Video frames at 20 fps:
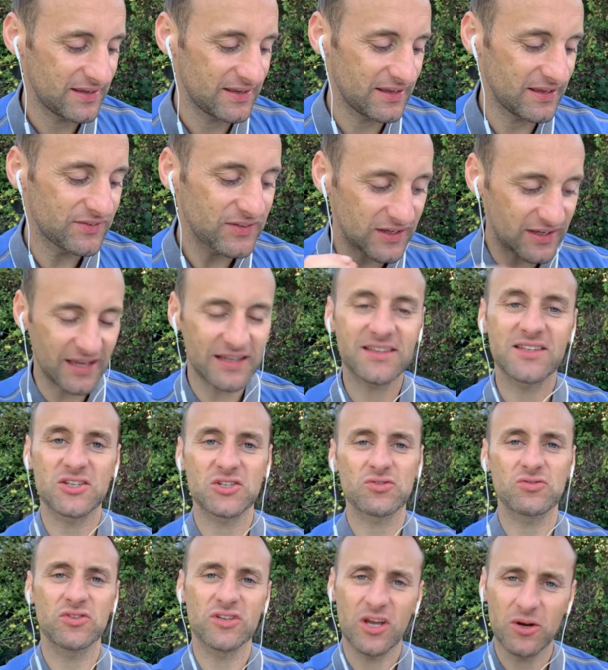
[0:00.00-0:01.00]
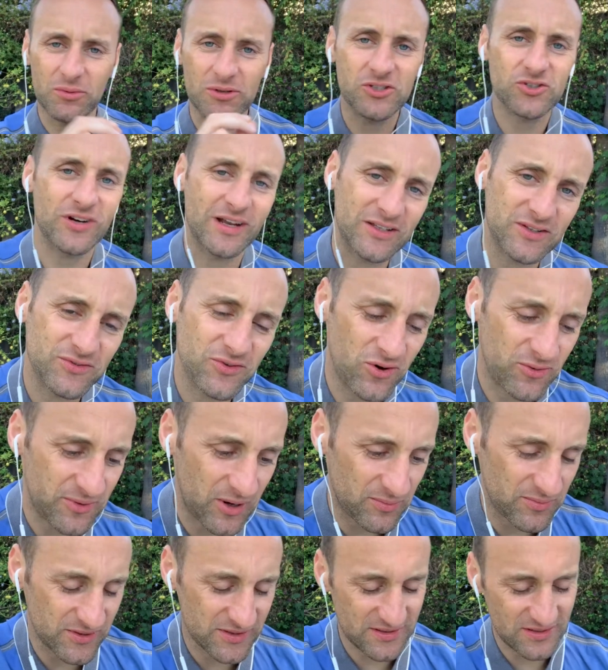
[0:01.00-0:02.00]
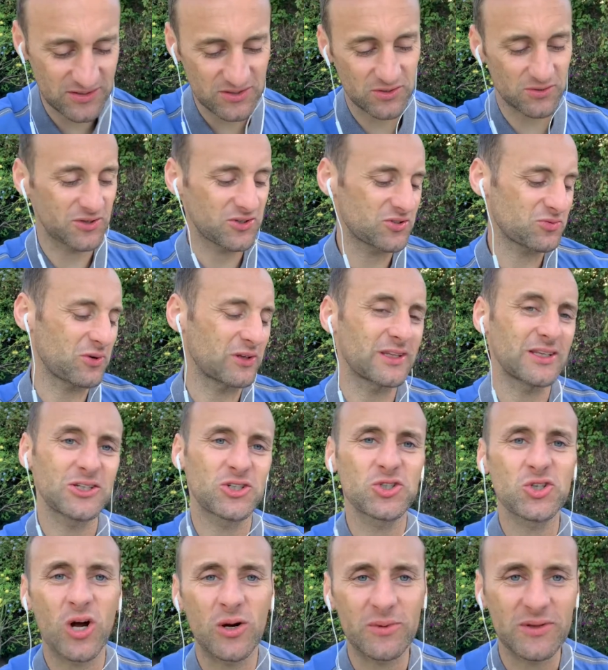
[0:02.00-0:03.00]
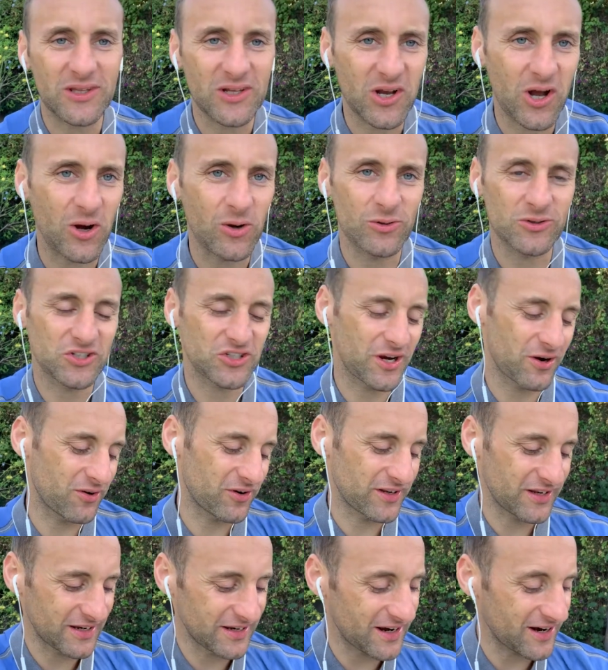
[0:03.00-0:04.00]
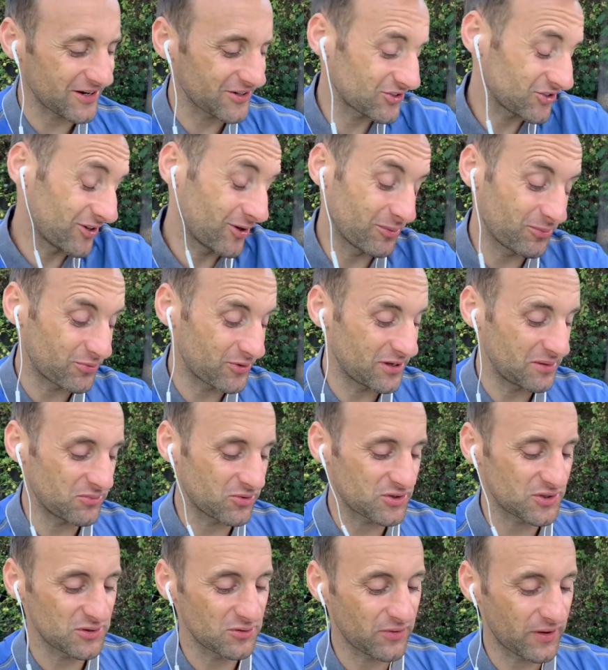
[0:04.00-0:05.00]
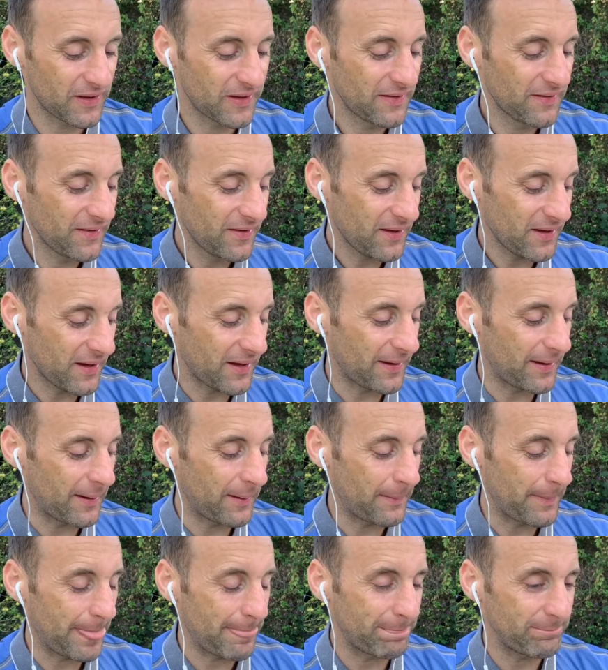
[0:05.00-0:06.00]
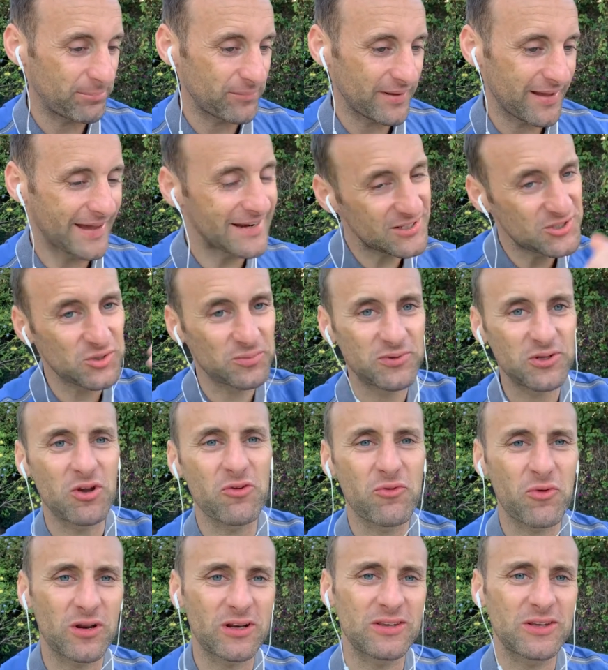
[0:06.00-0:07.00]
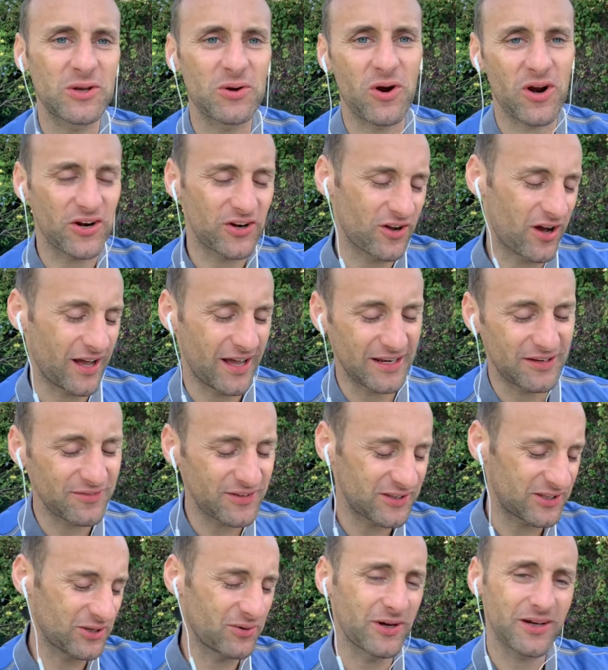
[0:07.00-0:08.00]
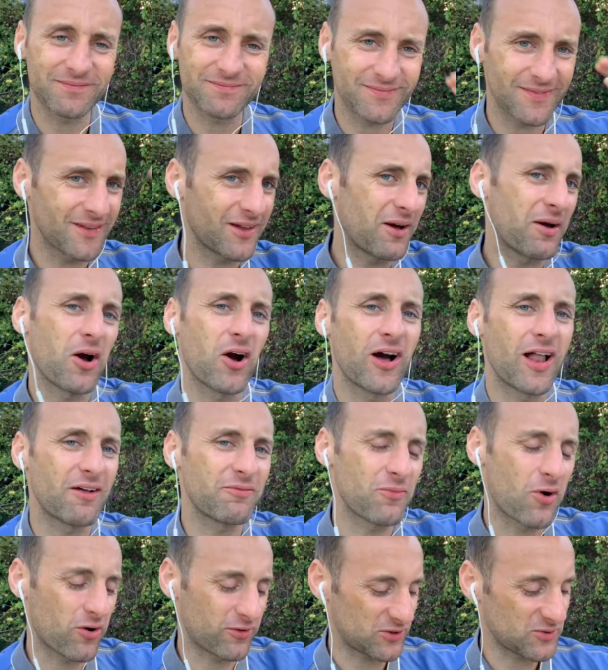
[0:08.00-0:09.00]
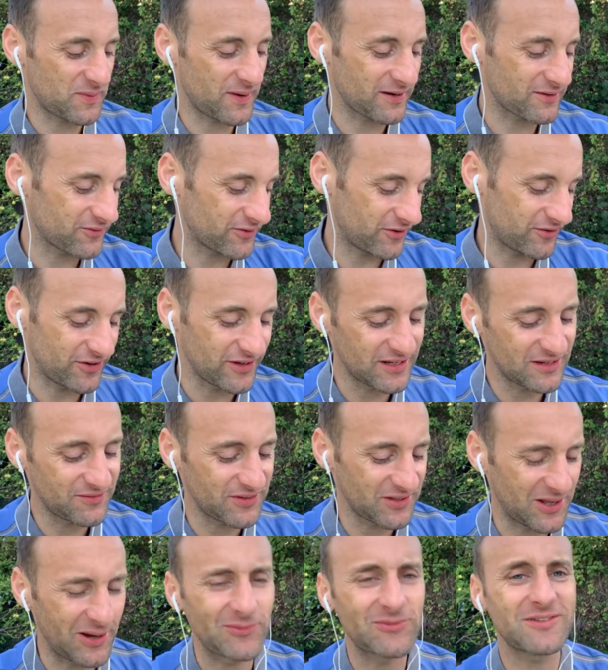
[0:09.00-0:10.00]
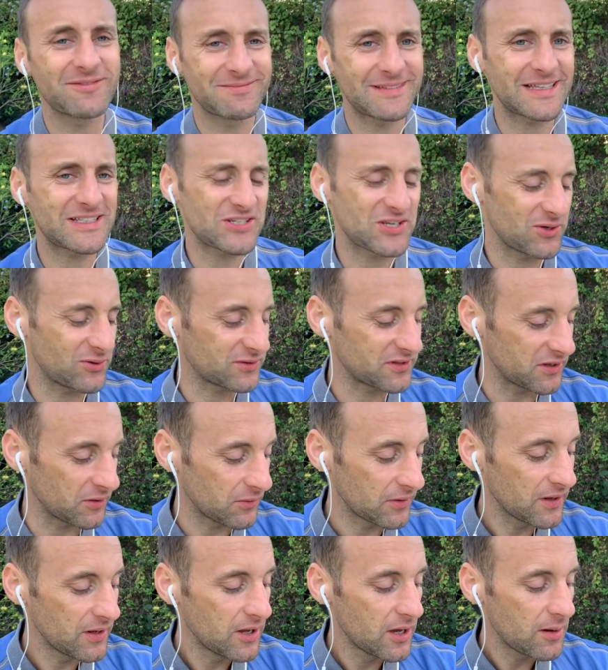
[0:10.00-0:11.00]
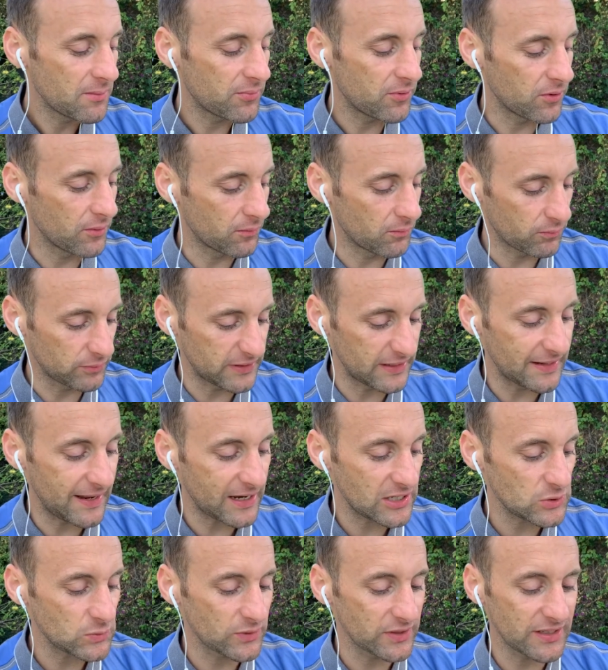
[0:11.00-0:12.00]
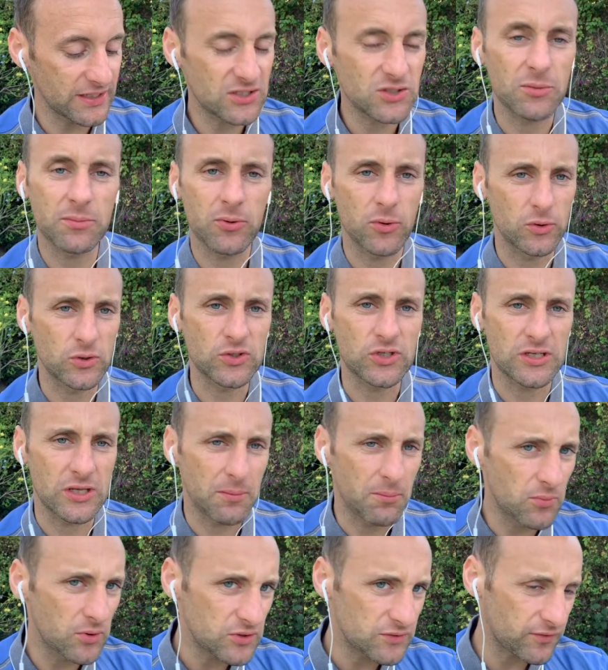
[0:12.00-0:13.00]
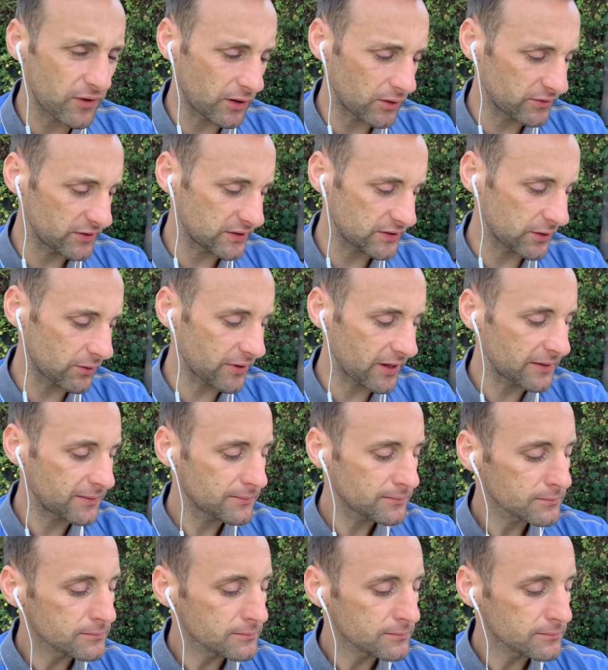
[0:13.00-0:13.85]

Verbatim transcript: If you get this right, it will transform your business. So I just wanted to throw in the cold shower thing there because I pretty much love it. And it's up to you if you want to do it or not. And if you do it, I'll have more respect for you, right? And if you don't, that's cool too. But the next one is compulsory. You must follow this, okay?